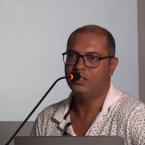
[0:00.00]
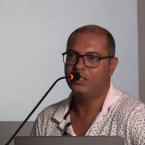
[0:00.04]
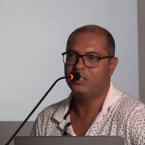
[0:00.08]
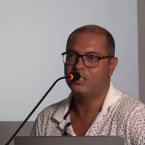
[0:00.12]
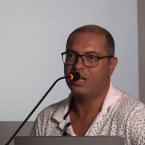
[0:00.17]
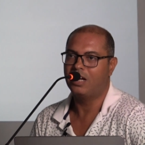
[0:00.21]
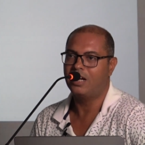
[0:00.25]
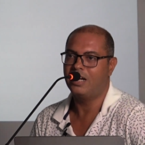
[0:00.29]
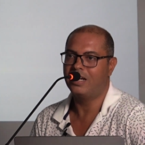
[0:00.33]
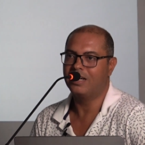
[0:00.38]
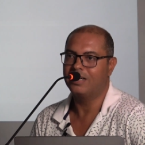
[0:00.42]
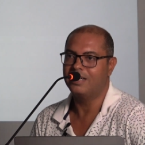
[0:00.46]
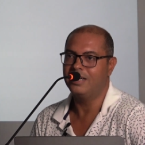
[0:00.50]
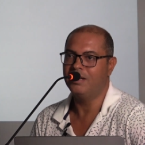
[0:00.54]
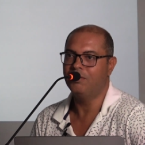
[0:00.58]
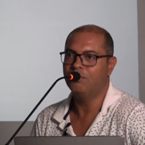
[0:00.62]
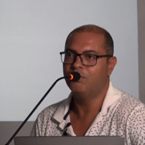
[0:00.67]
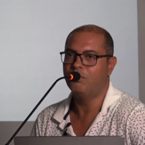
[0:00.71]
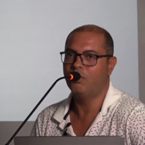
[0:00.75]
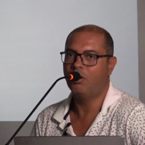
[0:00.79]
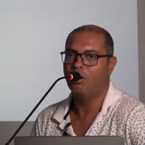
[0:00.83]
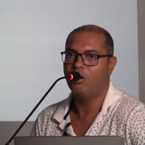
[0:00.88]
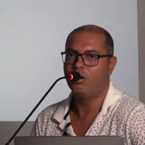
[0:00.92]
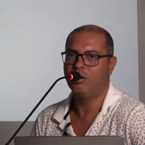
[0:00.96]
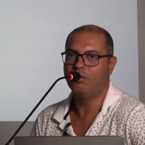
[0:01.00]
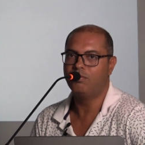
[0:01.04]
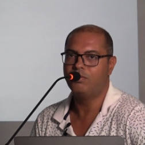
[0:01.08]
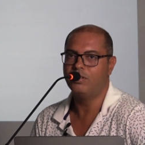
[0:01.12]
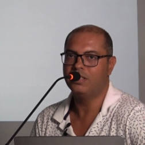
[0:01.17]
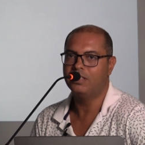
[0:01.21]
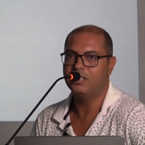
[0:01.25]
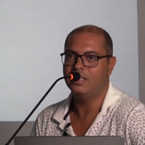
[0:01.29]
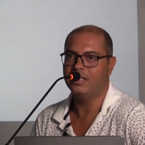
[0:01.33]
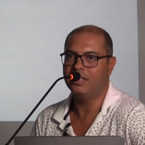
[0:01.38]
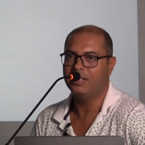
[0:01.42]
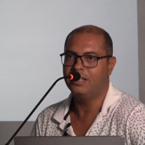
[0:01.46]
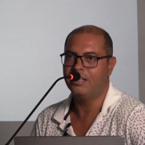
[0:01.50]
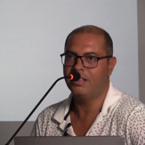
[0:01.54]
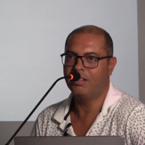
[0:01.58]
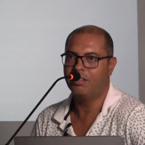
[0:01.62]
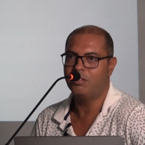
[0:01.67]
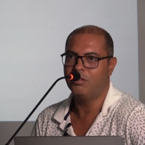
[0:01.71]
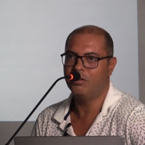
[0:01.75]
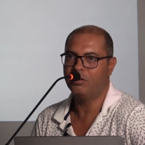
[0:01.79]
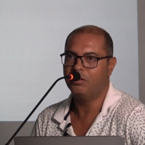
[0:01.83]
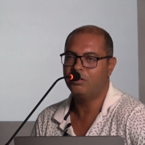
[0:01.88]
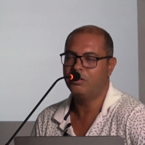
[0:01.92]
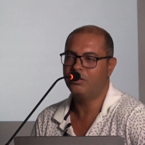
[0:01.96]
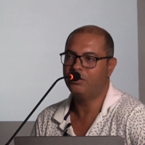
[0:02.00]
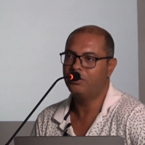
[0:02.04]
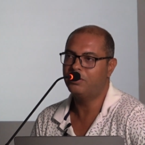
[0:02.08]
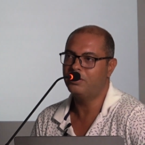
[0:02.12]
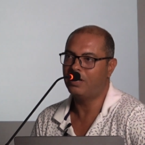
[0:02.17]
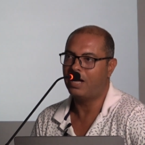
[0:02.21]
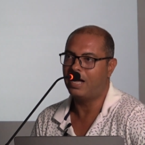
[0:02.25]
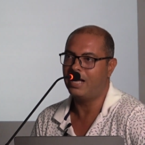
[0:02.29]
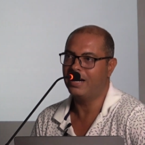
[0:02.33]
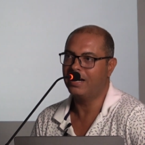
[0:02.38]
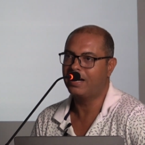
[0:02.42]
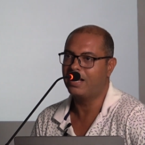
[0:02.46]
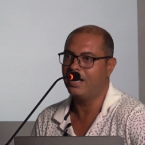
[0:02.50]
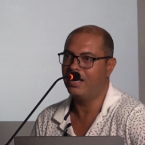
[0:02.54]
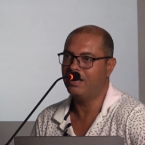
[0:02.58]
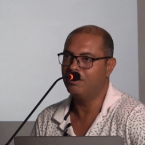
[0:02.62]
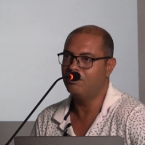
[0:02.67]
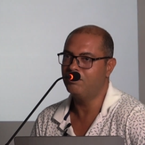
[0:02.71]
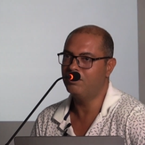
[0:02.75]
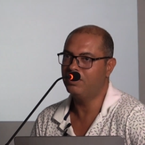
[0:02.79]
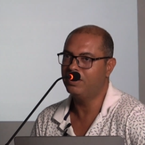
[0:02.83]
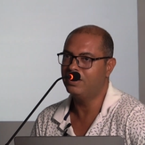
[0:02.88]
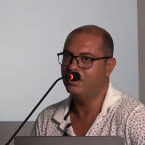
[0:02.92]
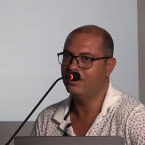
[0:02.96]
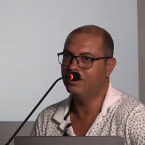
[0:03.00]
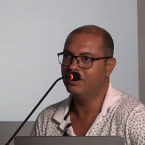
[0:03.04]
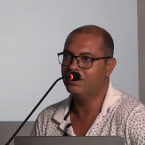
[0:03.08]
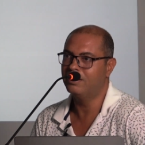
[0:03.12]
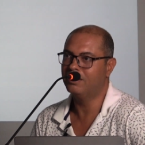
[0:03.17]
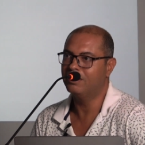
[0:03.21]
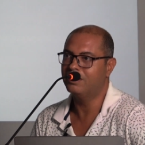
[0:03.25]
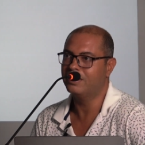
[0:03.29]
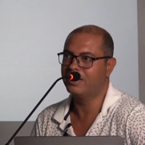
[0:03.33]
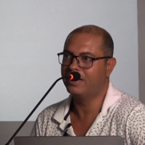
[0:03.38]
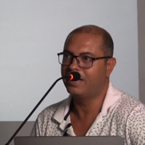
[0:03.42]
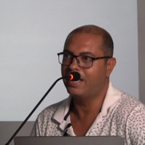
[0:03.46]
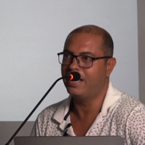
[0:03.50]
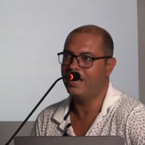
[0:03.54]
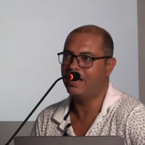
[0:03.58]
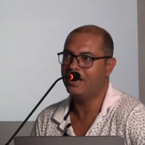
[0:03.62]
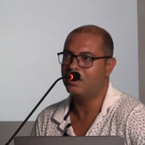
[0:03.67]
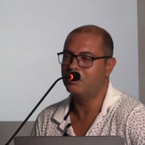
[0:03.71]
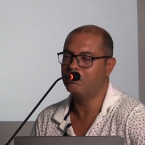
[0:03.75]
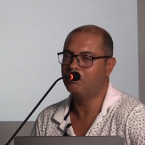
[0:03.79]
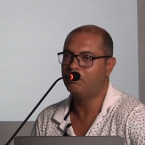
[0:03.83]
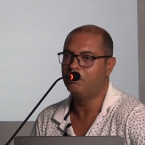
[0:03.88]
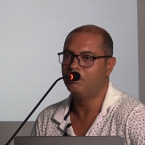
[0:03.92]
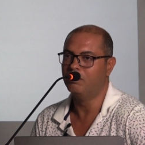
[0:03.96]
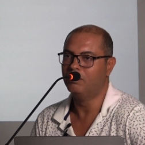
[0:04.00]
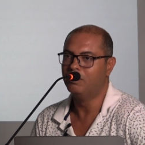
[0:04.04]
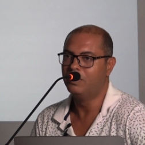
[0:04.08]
which are involved in the archiving care